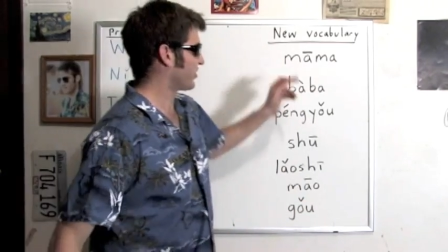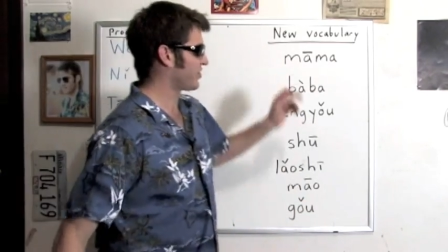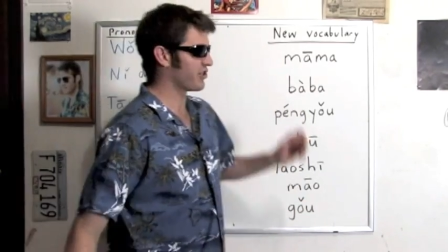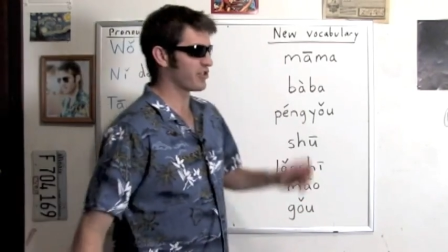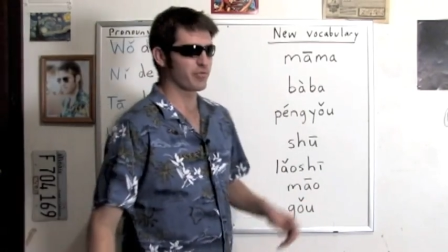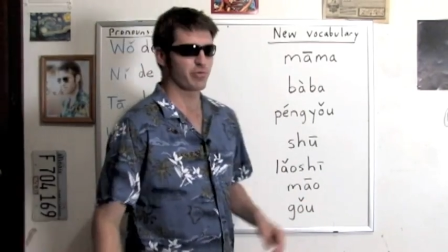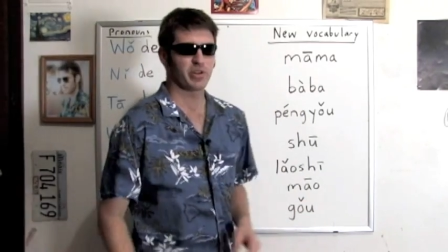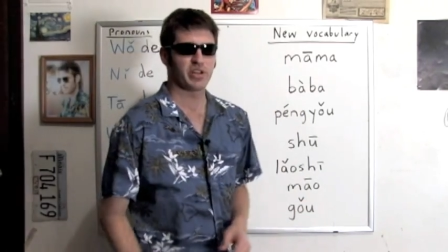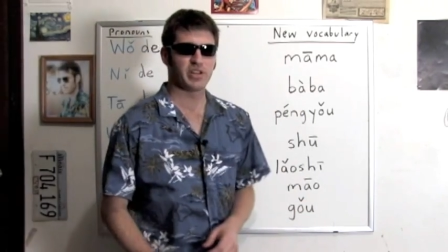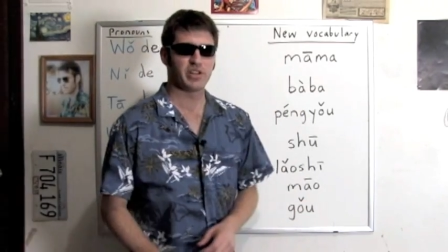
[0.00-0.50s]
let's
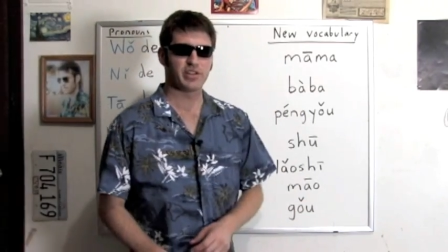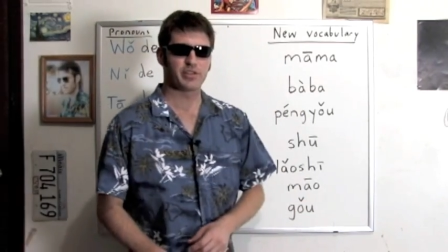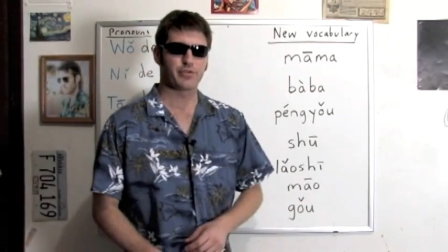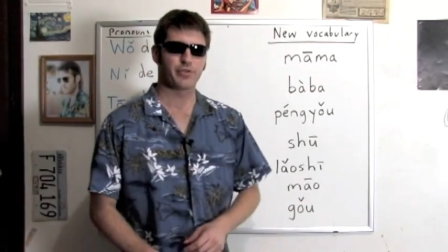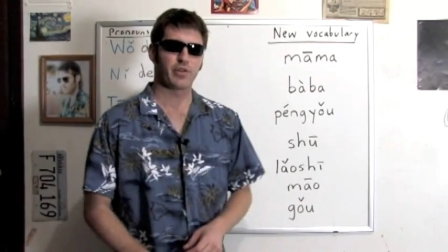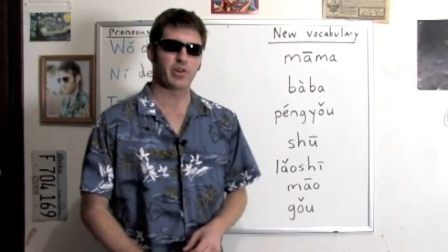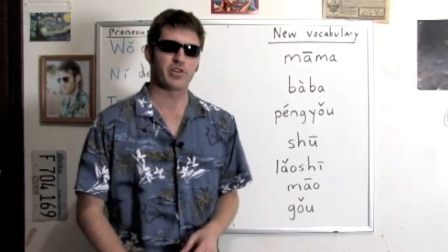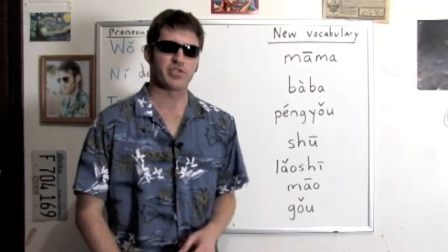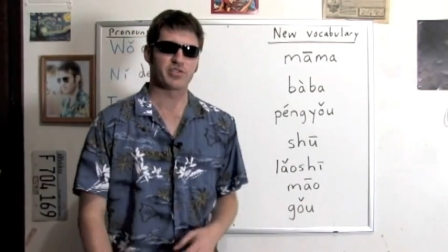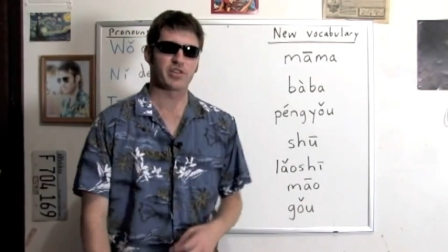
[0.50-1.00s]
just read these
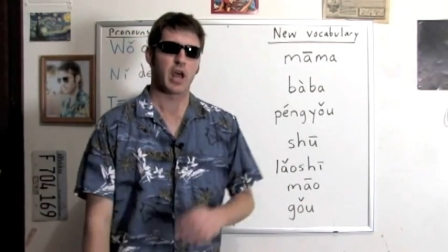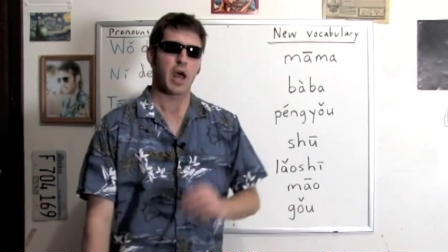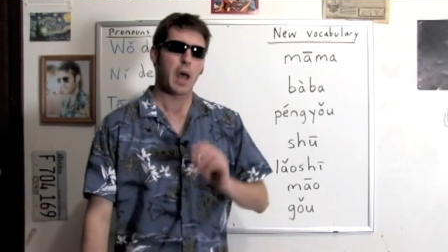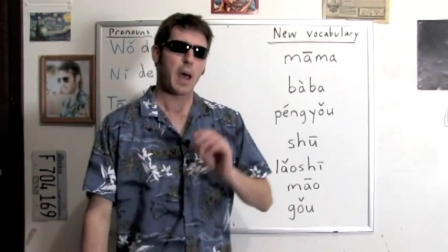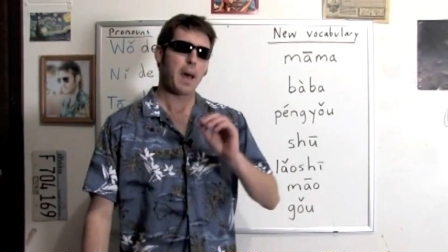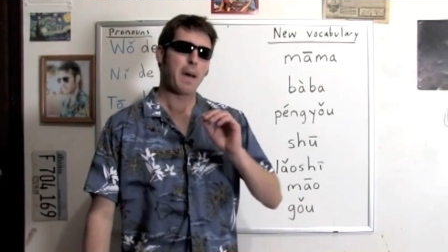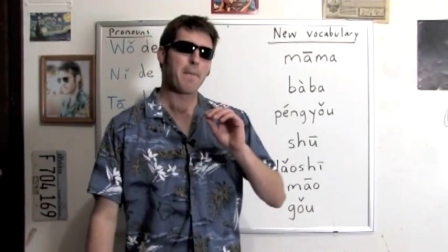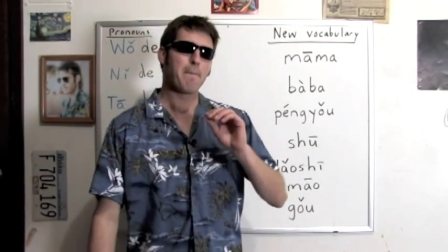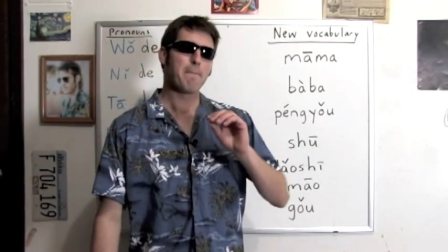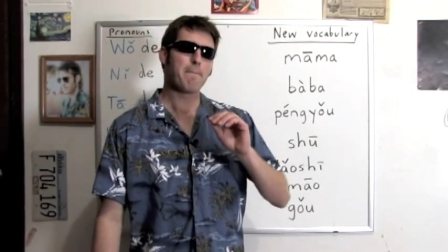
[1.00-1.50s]
first
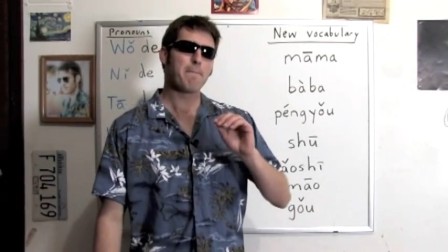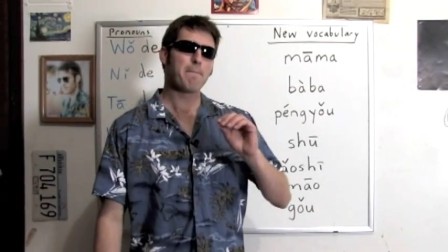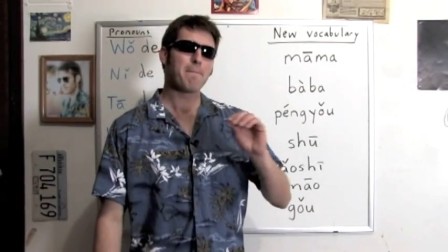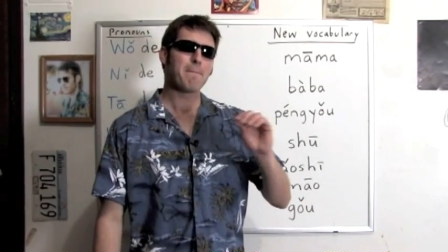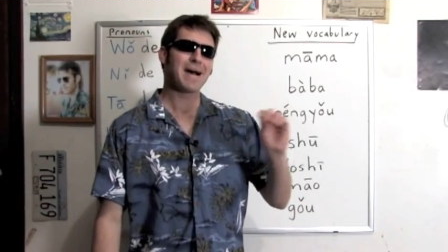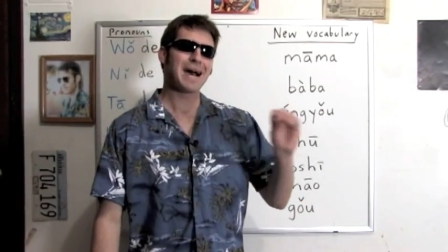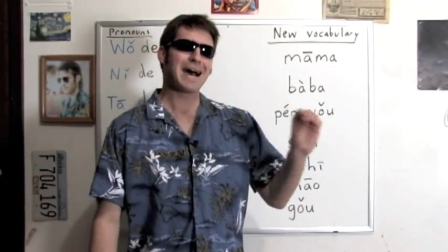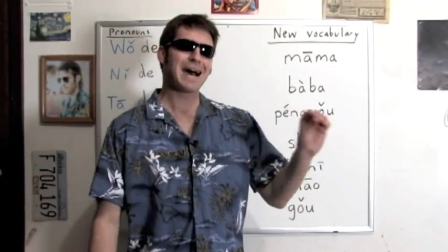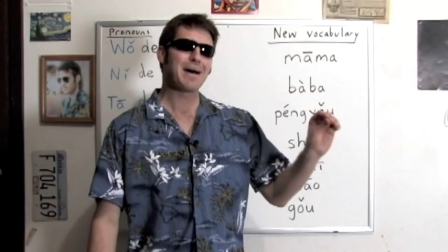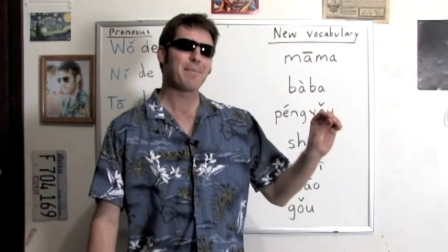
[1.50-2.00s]

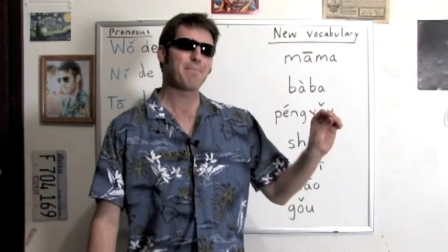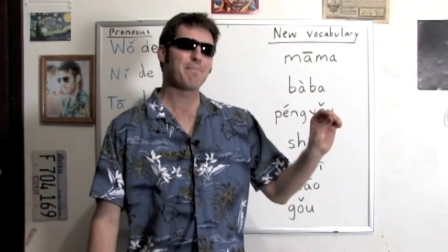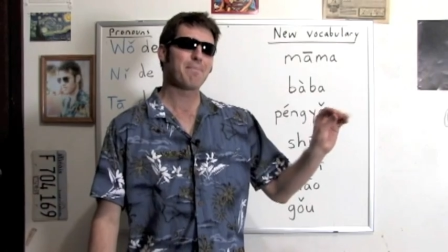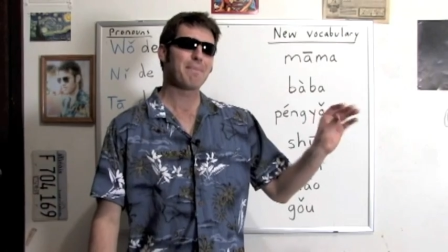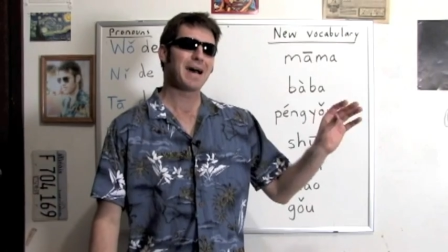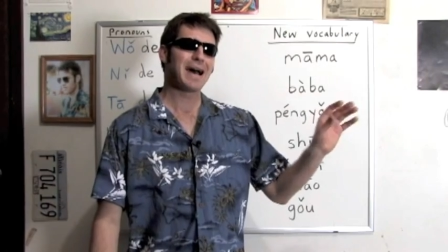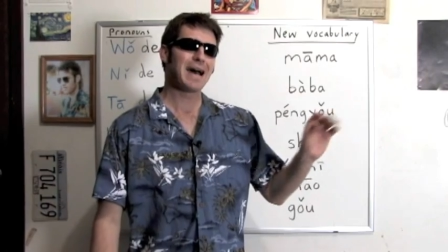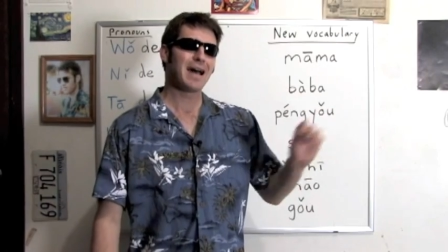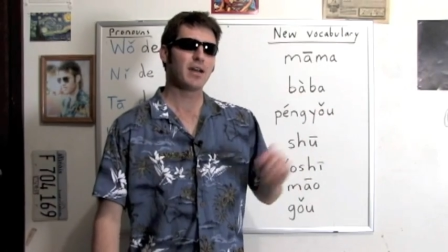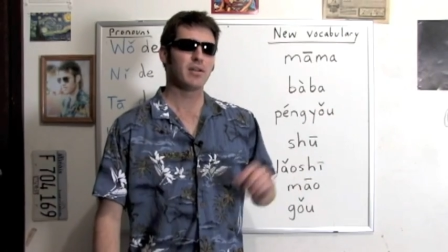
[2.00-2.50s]

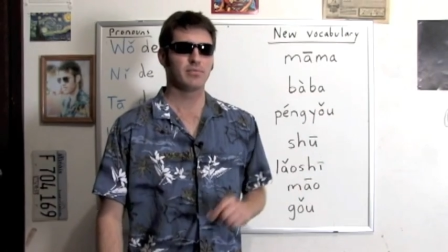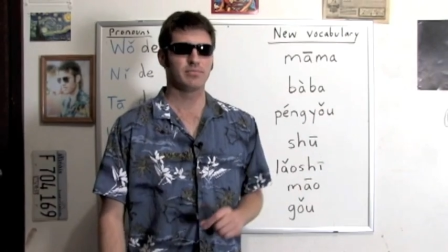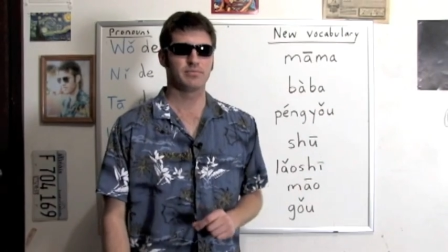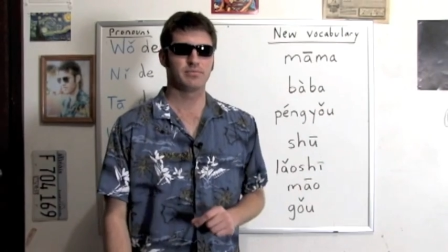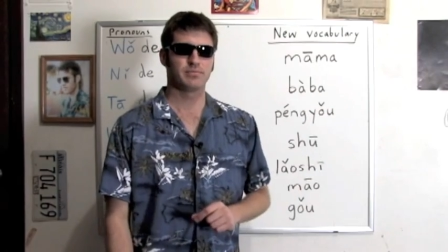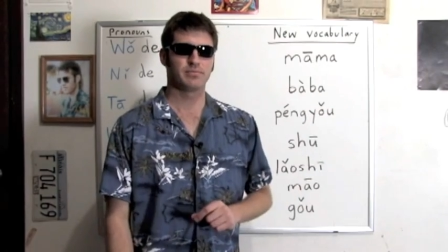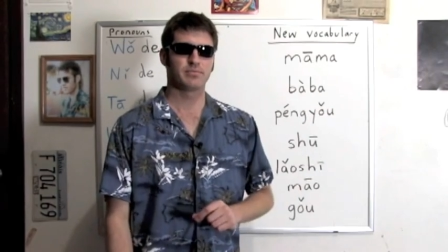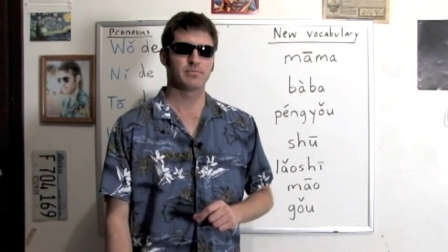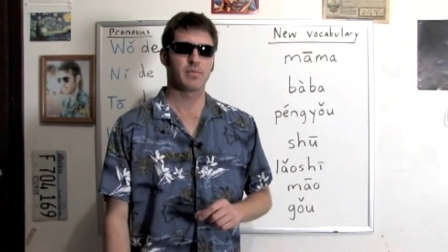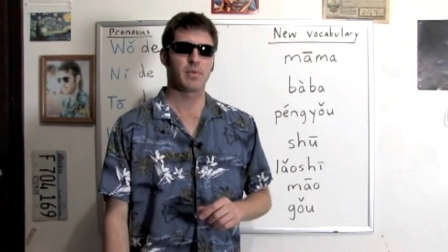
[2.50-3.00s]
mama
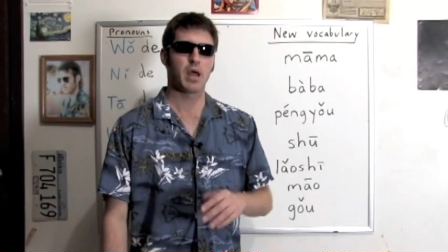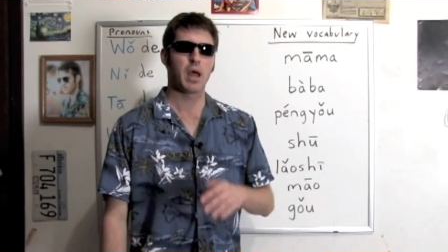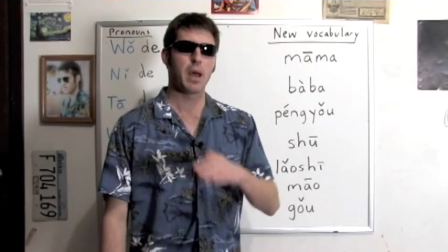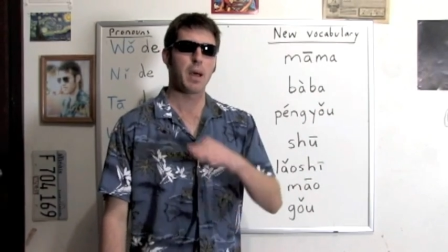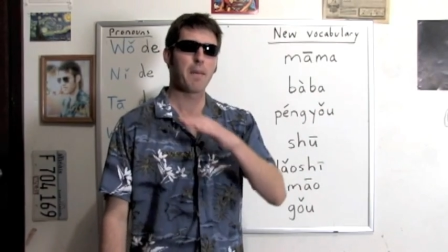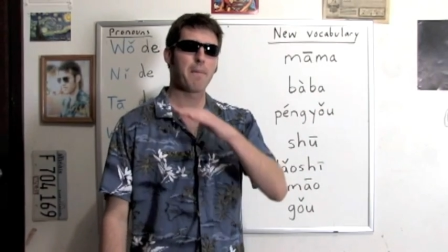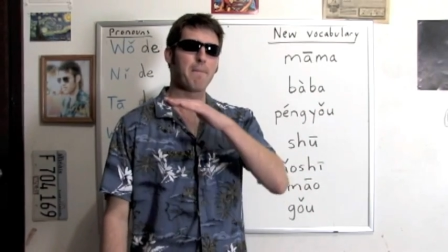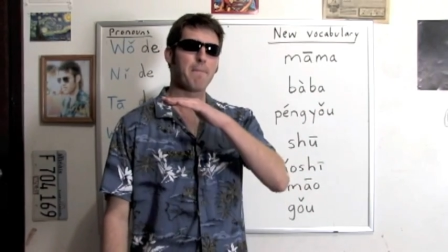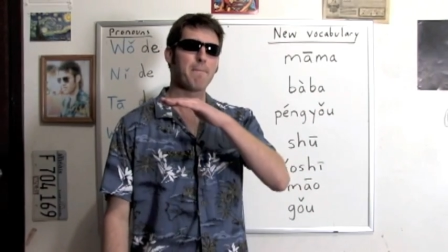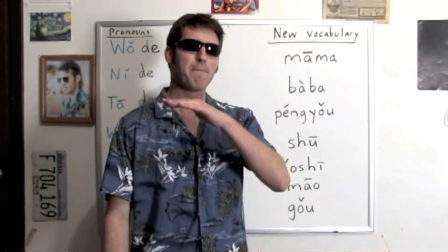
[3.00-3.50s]

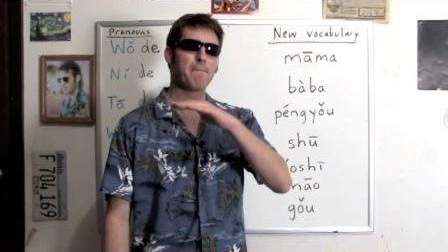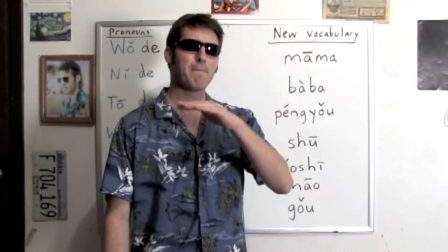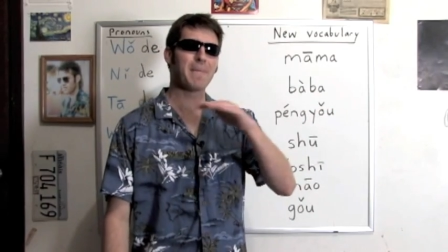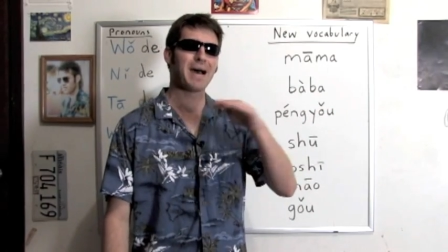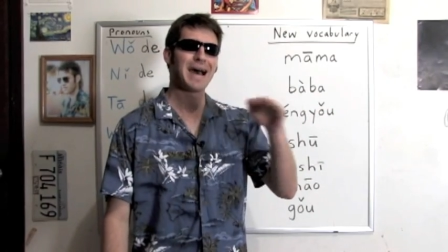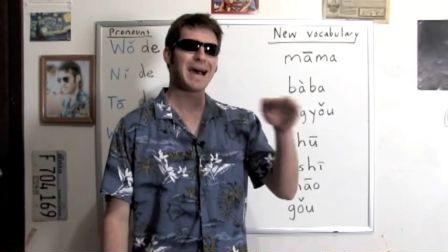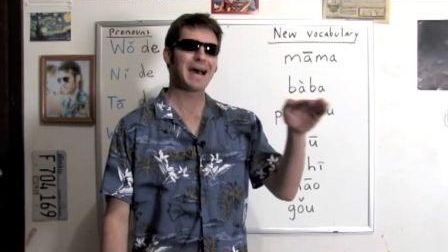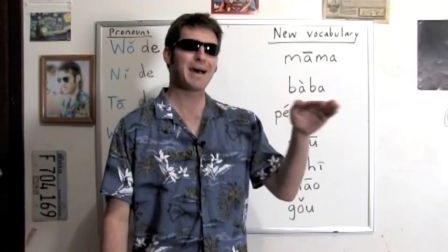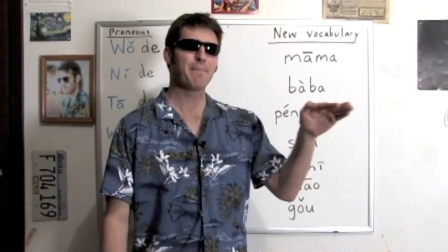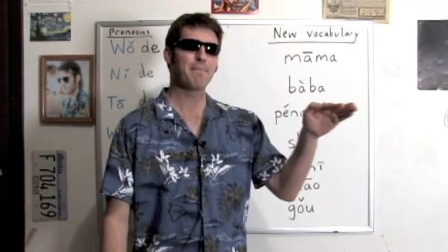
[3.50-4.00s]

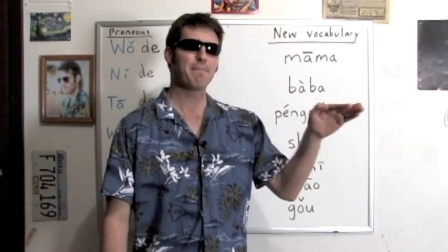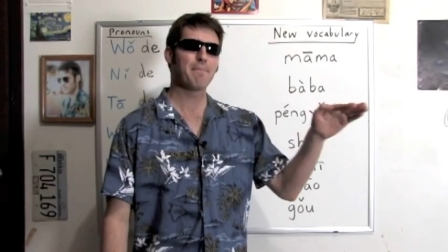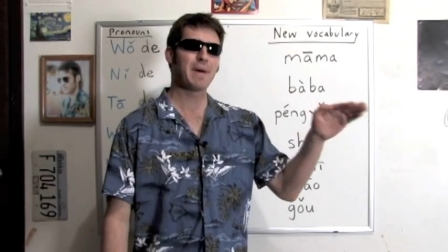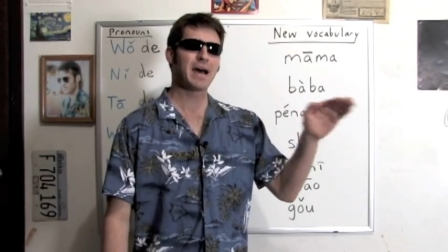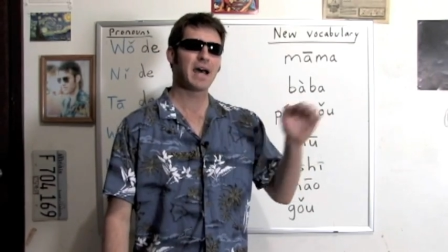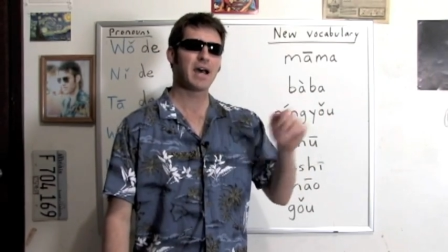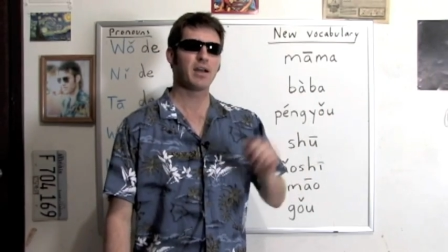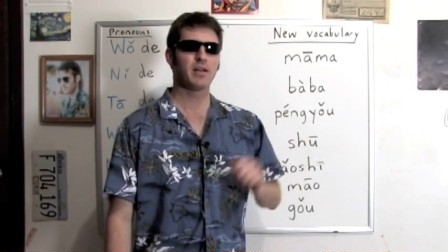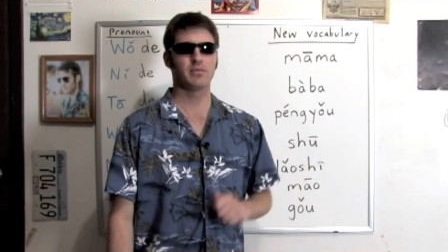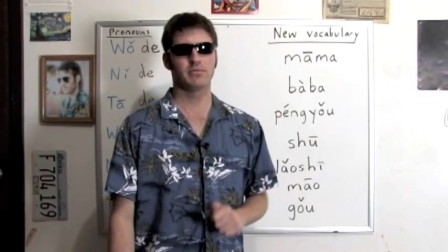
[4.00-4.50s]

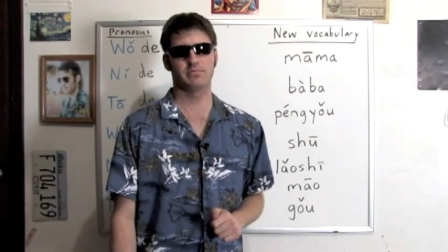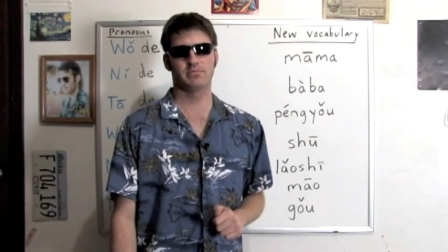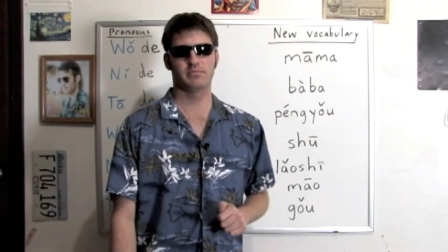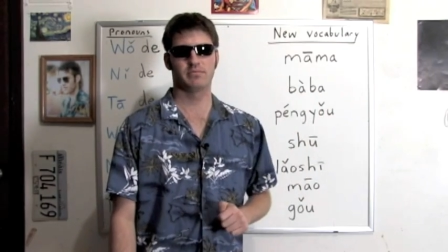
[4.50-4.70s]
mama